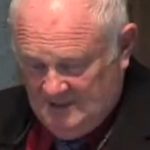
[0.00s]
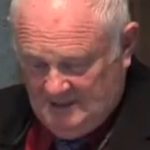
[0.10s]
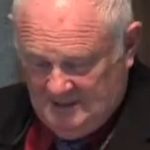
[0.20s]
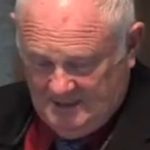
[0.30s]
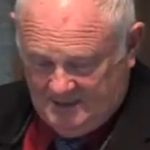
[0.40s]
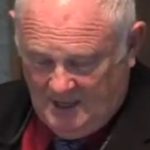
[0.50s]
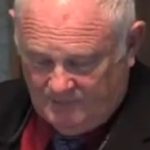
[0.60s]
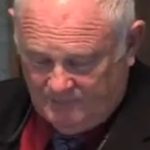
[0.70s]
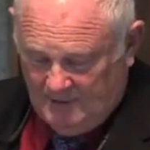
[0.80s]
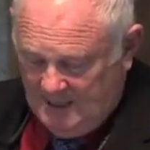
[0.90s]
Uh, he'd
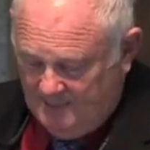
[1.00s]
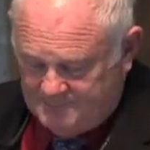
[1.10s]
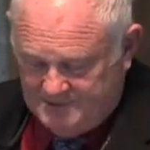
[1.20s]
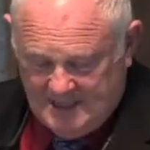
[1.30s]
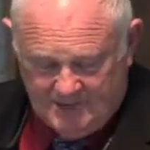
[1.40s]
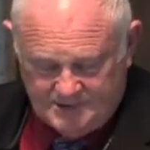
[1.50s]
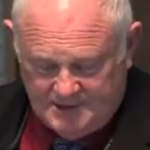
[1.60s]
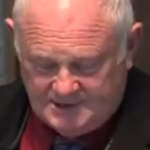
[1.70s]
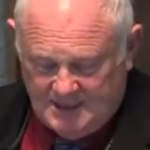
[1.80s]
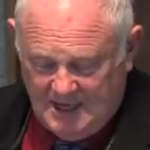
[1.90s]
gone through a lot of ups and downs in
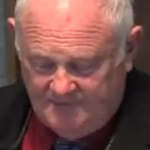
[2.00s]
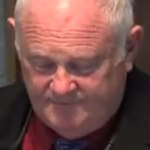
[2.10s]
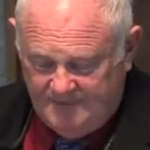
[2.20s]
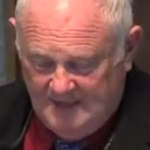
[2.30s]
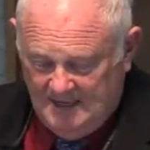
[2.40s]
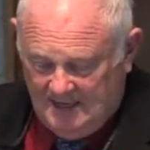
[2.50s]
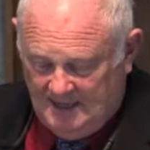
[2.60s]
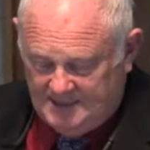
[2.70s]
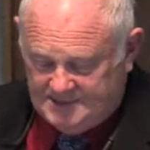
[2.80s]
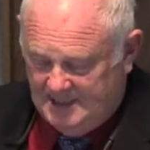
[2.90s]
his life.
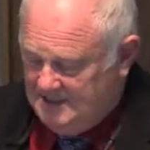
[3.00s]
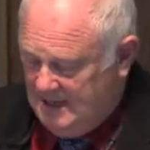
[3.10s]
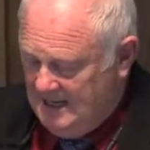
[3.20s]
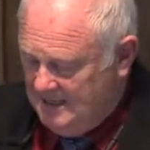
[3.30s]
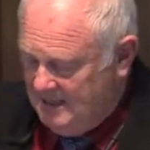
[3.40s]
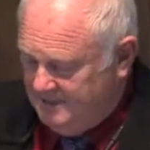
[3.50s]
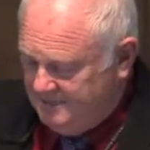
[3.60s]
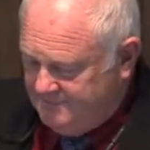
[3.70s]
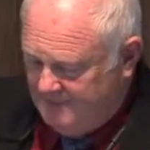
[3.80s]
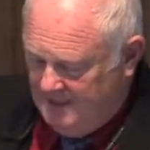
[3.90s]
And he said, I, I
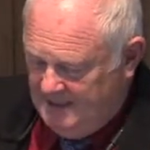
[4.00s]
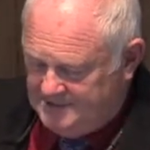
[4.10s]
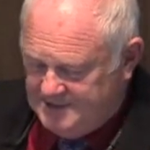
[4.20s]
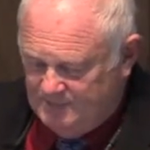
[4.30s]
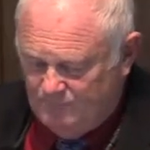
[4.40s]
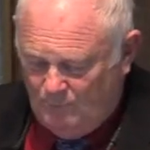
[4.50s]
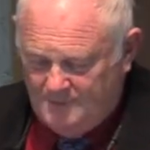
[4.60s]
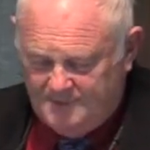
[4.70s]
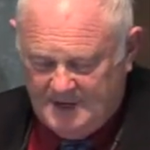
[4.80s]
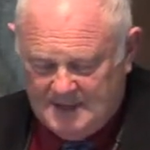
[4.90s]
he said,
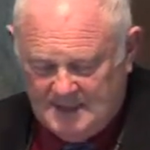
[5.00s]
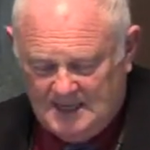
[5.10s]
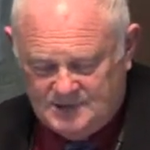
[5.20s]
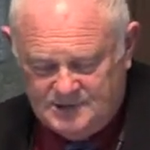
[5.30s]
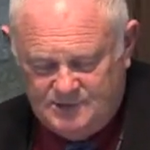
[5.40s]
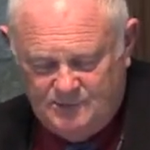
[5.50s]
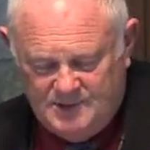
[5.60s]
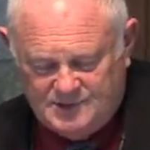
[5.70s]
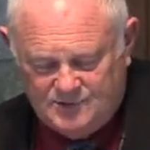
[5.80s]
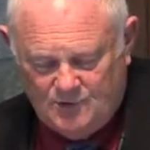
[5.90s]
one thing I'd like to do
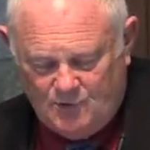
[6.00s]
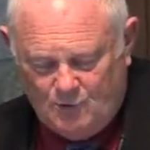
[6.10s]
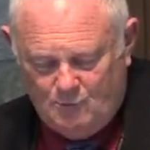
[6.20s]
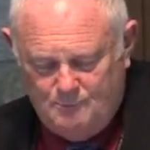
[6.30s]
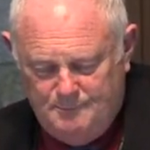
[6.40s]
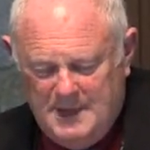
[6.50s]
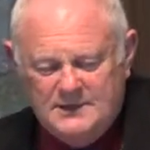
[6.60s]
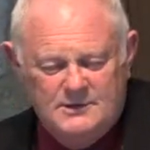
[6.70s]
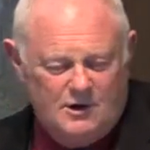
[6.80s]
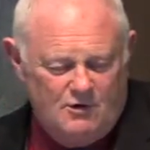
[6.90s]
is
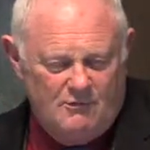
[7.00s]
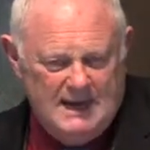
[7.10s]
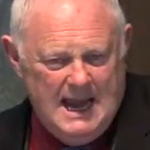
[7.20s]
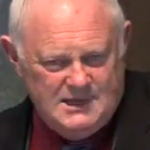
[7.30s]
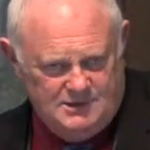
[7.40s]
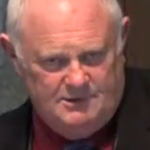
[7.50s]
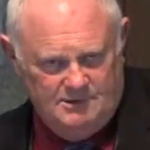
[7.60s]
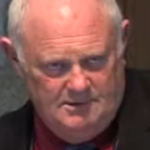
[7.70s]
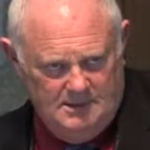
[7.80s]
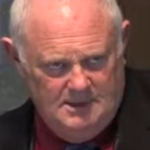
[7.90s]
meet the
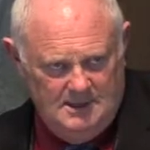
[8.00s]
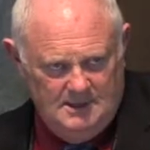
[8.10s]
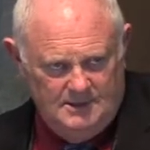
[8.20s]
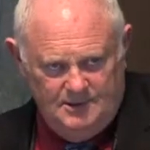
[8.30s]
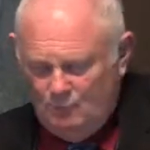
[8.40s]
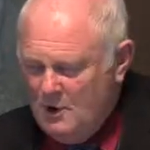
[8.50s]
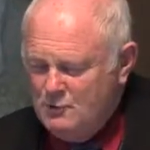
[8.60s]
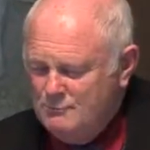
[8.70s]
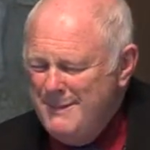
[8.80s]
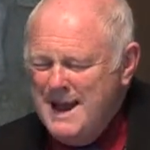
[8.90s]
creator, the one
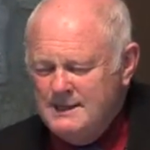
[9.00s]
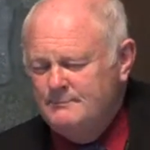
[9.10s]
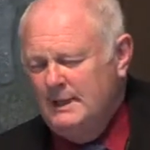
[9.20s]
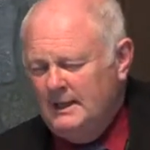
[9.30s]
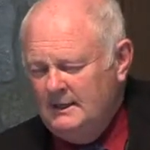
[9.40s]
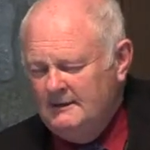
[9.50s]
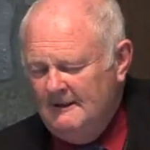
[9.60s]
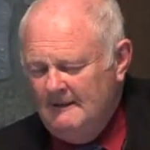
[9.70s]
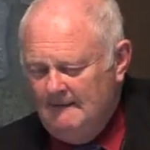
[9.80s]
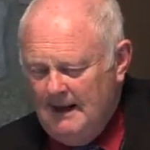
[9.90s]
who made me,
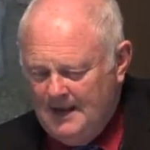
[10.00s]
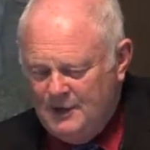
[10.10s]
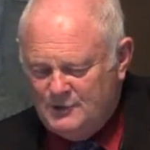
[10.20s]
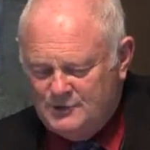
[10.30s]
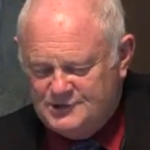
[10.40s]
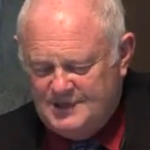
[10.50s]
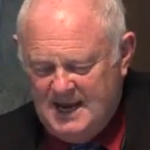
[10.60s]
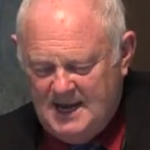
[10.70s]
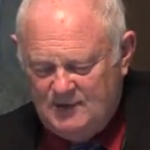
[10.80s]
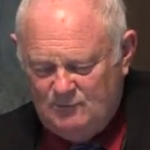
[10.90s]
and
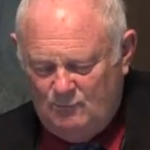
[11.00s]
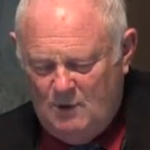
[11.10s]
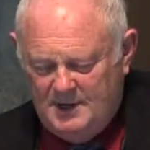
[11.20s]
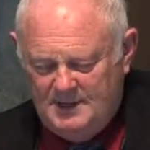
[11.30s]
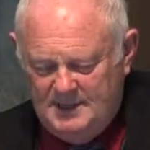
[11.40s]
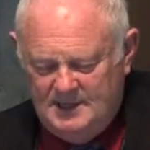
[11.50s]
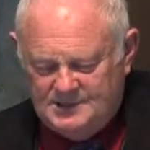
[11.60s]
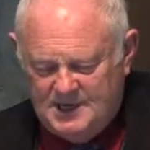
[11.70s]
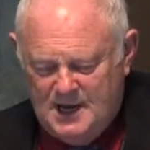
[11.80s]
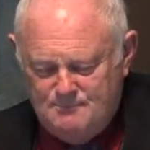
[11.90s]
understand what it
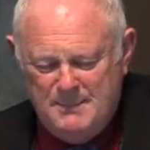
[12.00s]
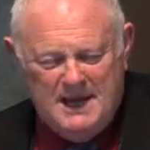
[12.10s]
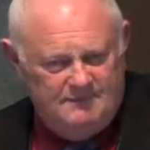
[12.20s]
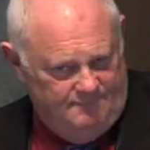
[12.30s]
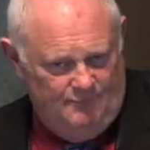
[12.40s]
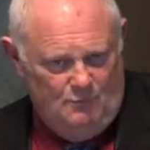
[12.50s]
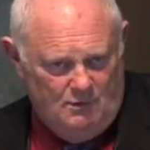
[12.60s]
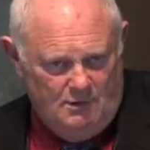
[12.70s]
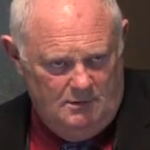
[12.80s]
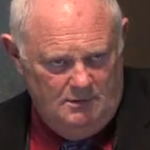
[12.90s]
is I'm made for.